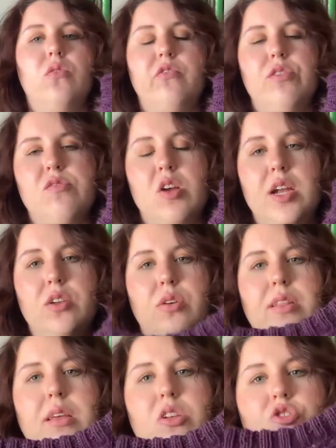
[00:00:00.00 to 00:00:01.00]
for Sari
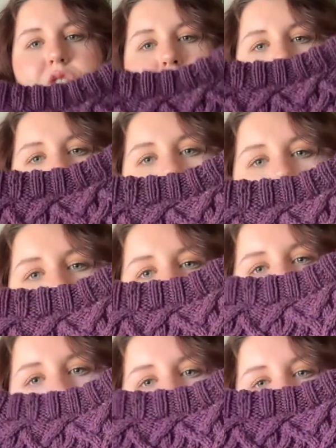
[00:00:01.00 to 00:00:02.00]
Nordlund, she
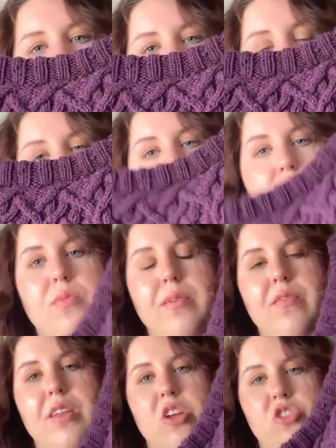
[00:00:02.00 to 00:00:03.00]
expects the yoke to be
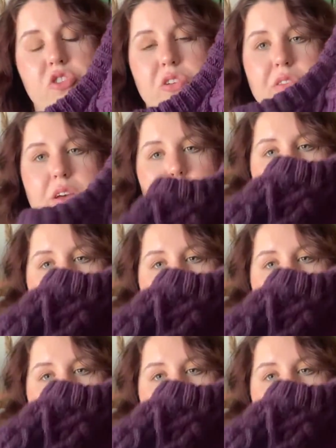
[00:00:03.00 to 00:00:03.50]
finished and then